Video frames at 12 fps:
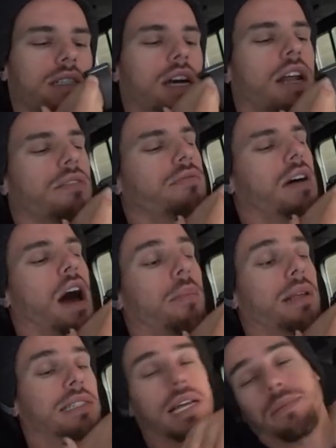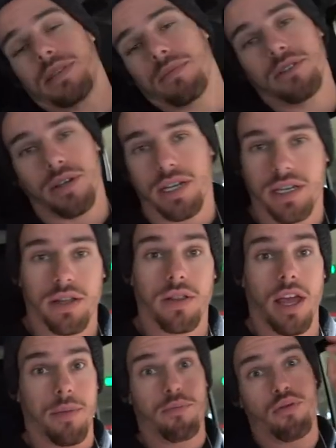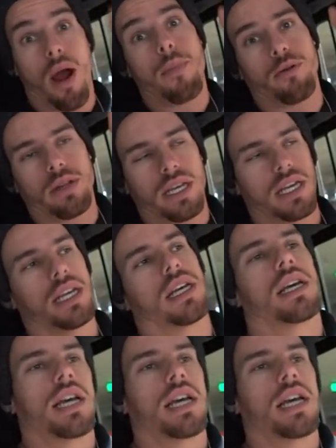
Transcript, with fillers: kind of how many steps I'm doing, like properly.